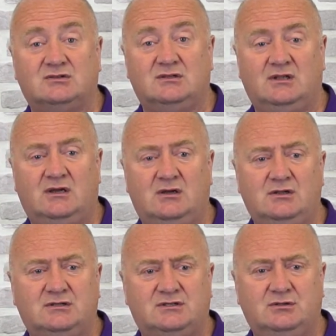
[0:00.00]
to
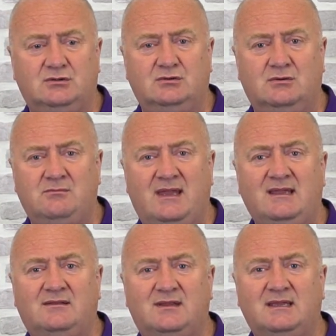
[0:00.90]
learn to make
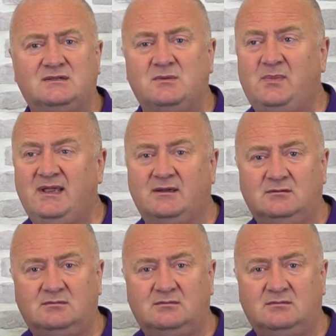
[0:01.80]
things appear